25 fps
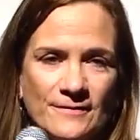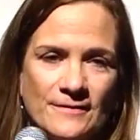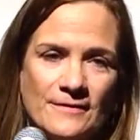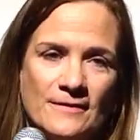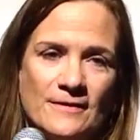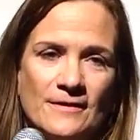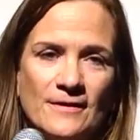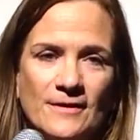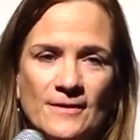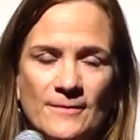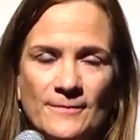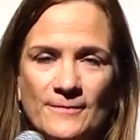
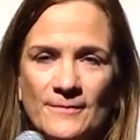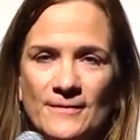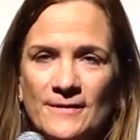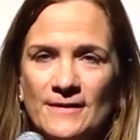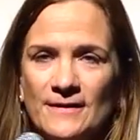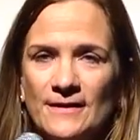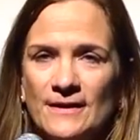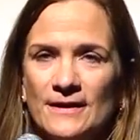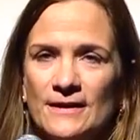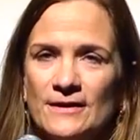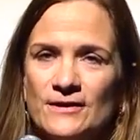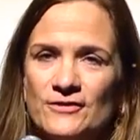Um,
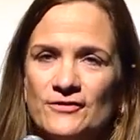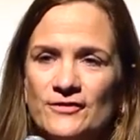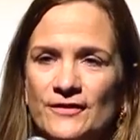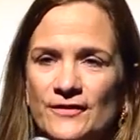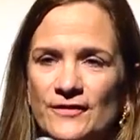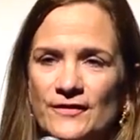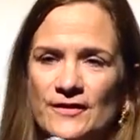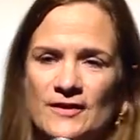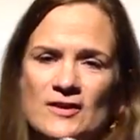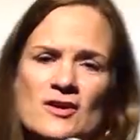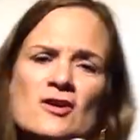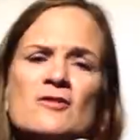and
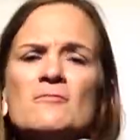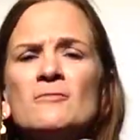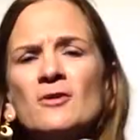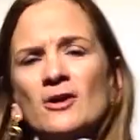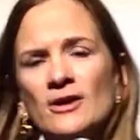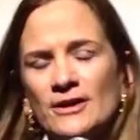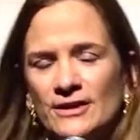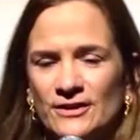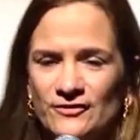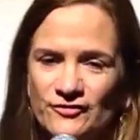she's, Come on.